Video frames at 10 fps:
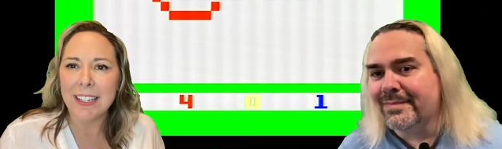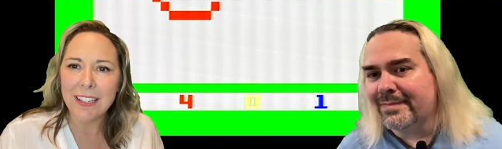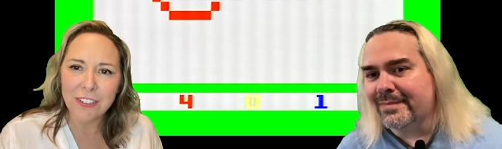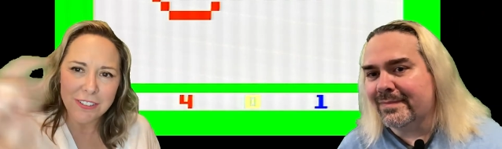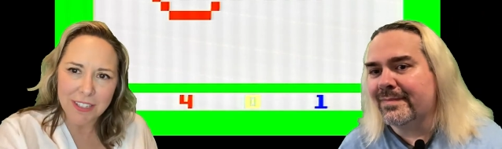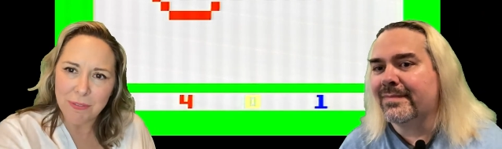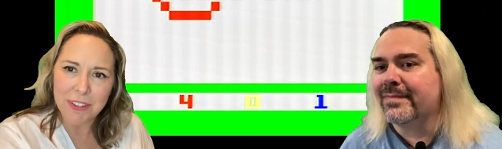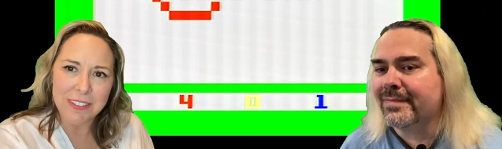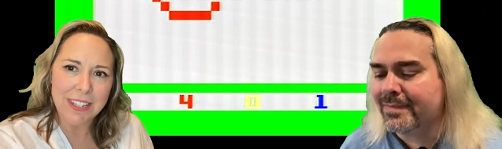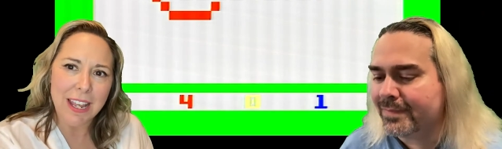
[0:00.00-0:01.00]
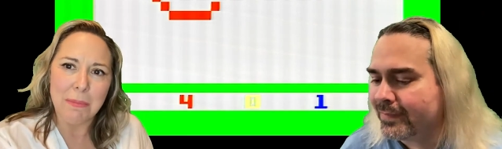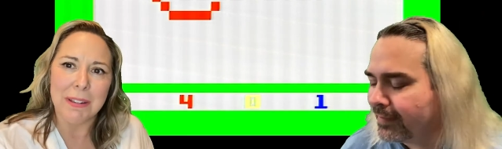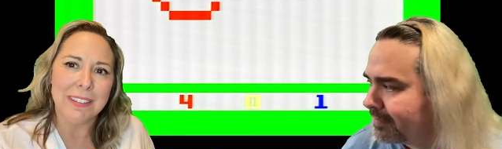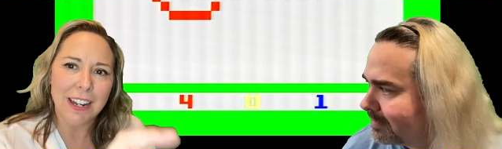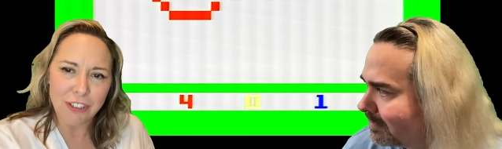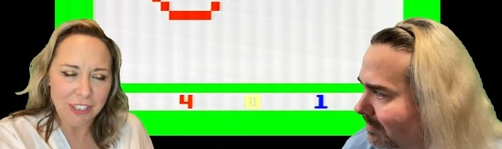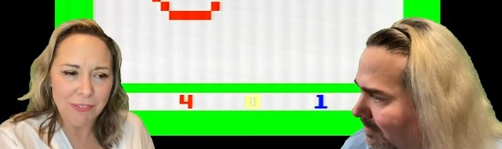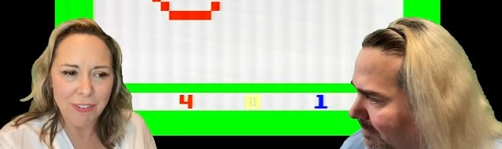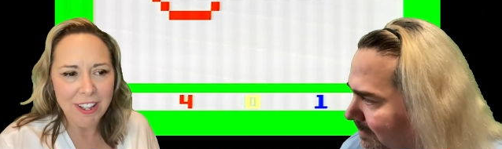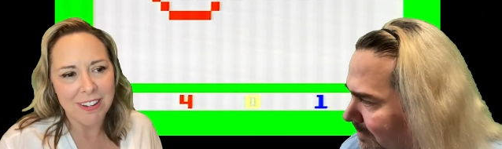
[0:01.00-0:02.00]
Speaker 1: get yourself this game. It's actually
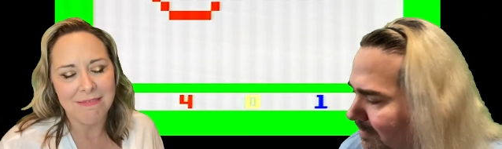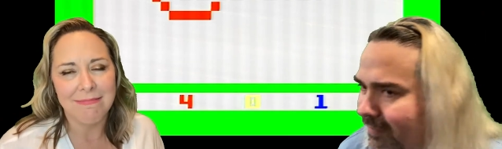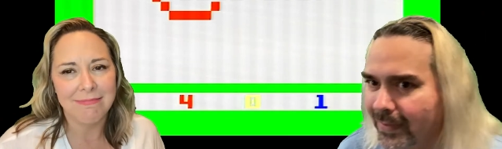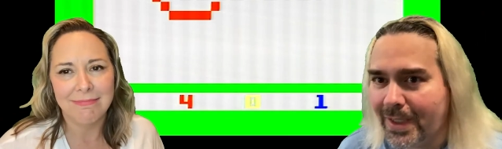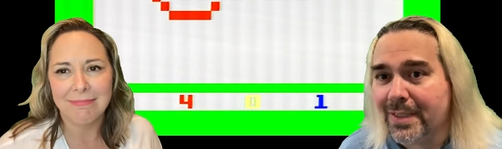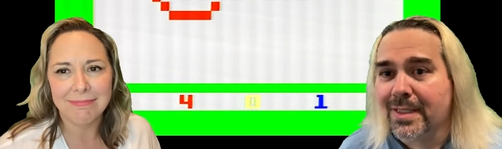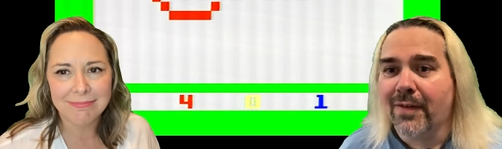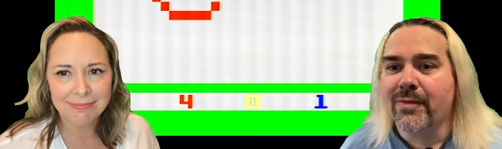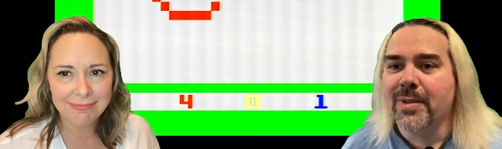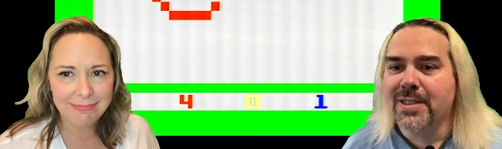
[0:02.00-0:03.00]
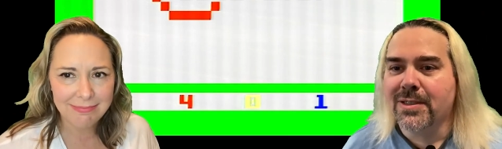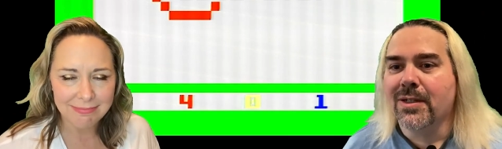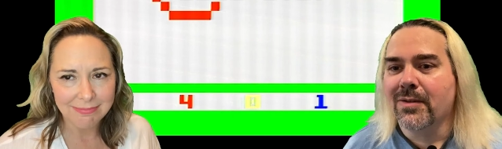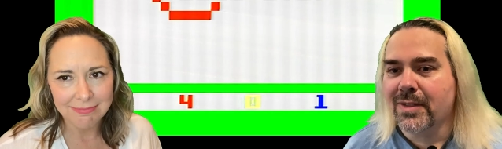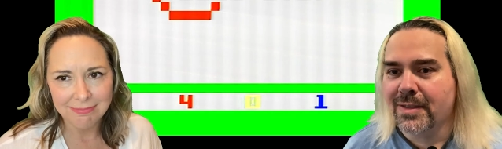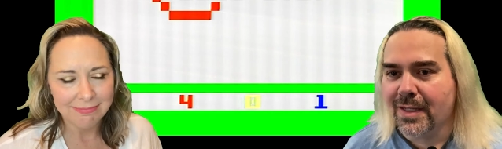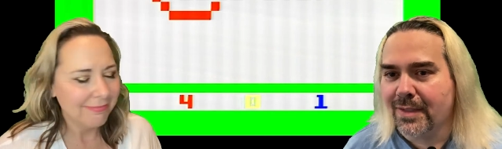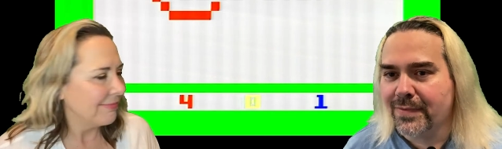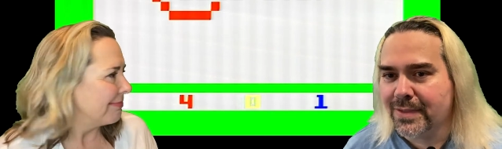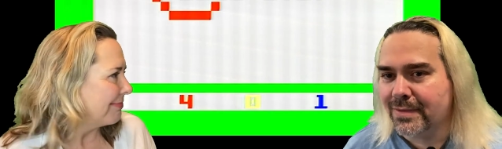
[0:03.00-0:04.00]
fun.
Speaker 2: Yes, everybody should own it
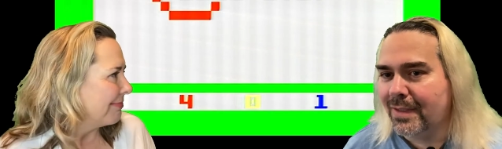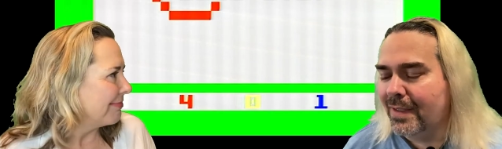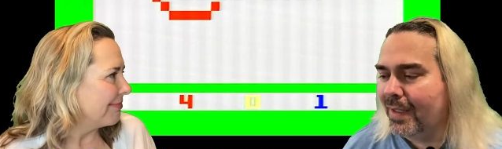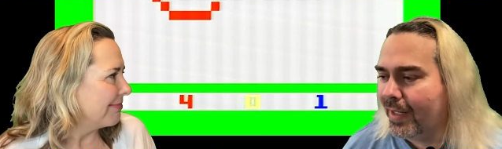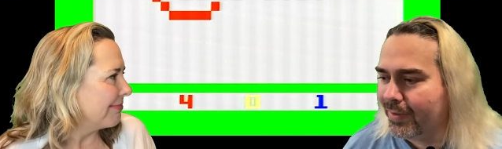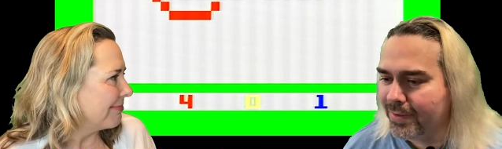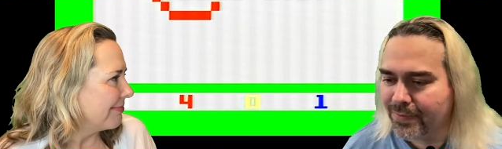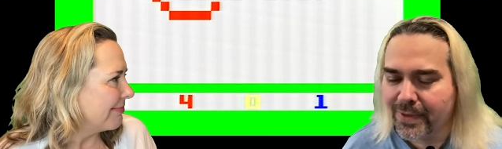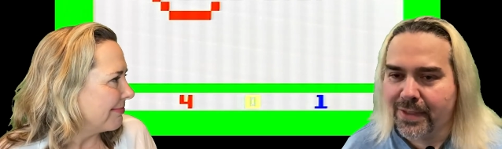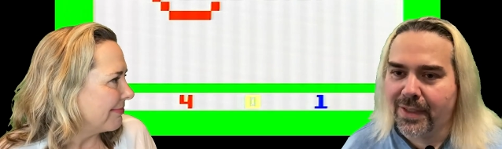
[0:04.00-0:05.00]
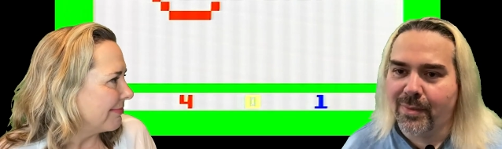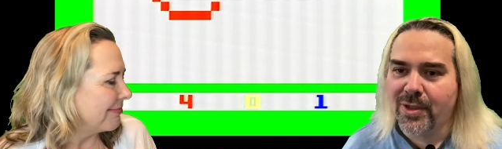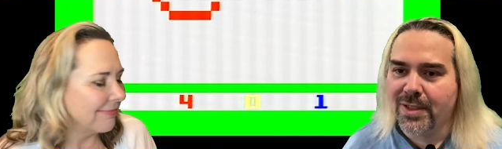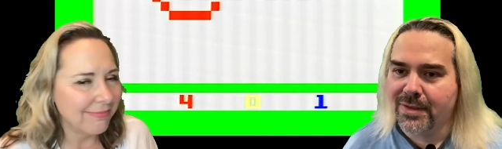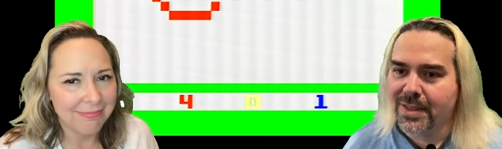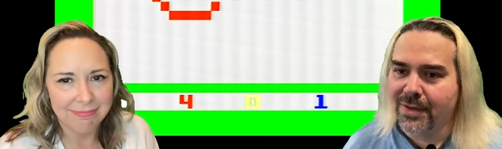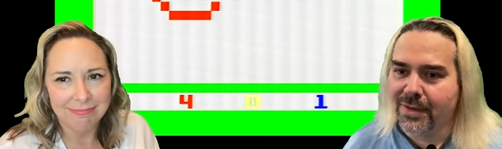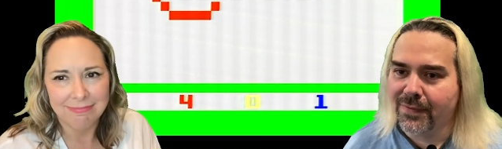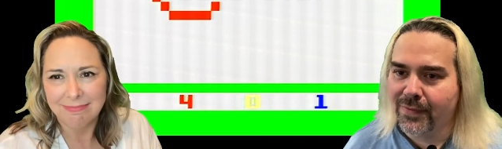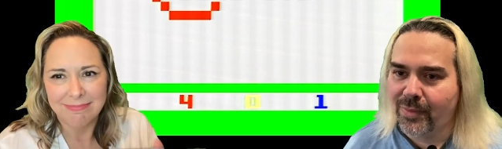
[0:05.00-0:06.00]
Intellivision. And there's really good emulators out
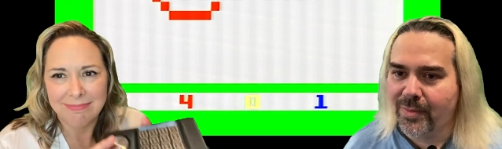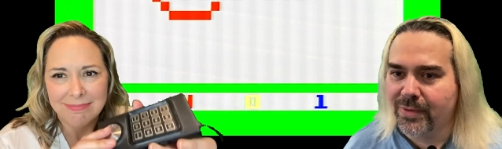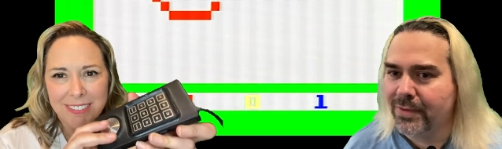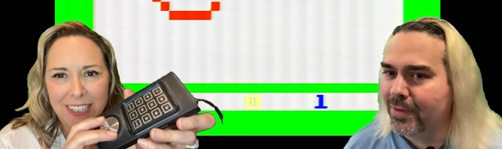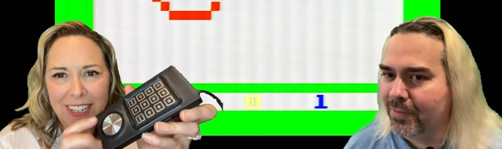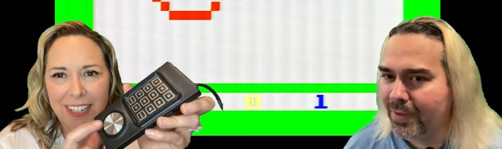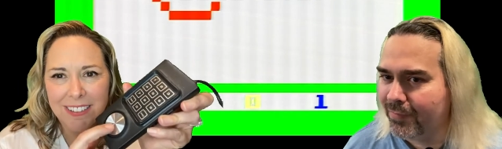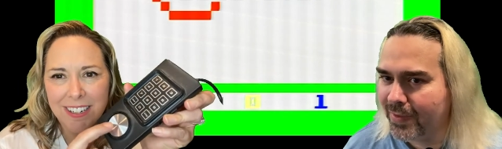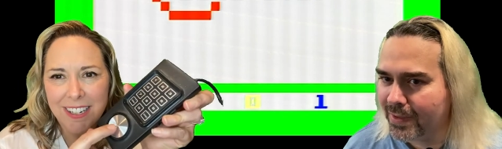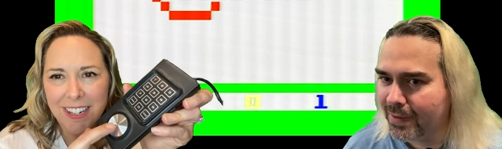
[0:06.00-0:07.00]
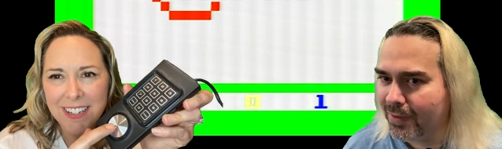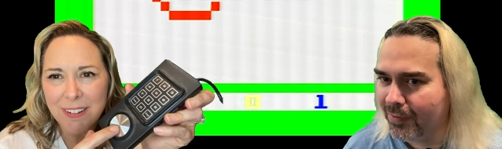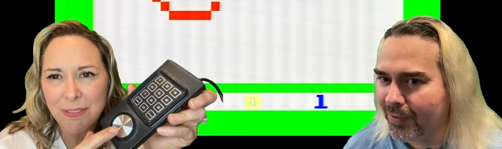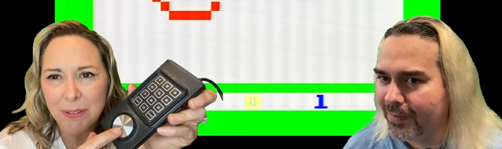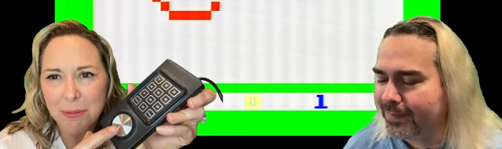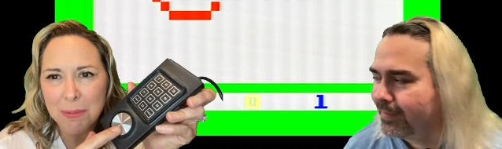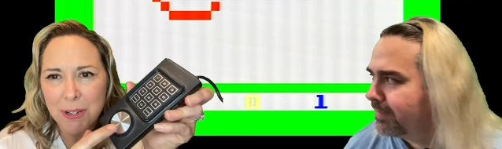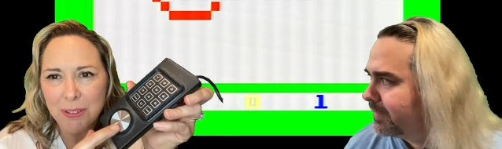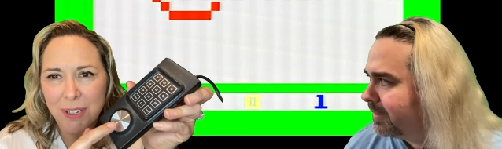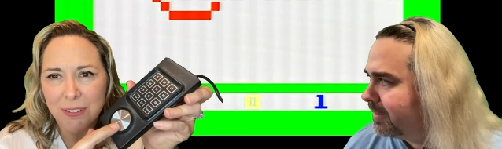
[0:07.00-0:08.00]
there for people who don't want get, to invest get in Get a different
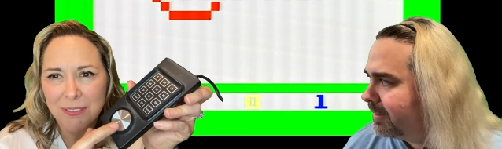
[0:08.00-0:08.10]
Speaker 1: remote, though.